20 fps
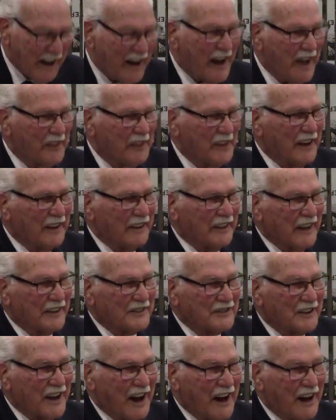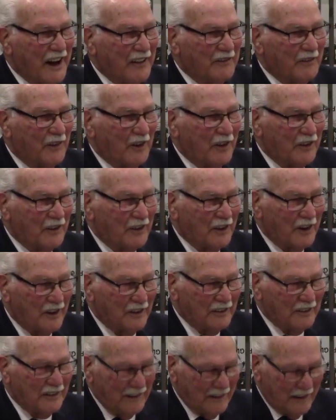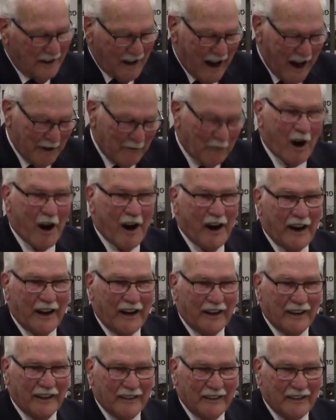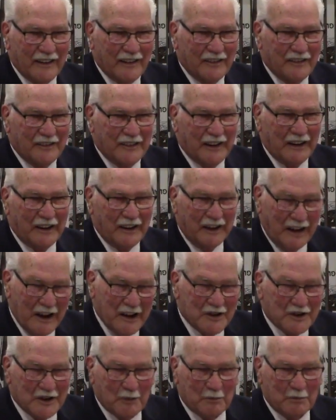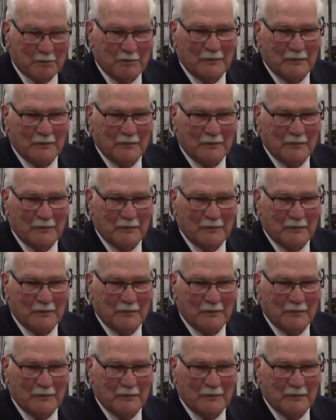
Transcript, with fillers: I think that's kind of ironic that Egypt,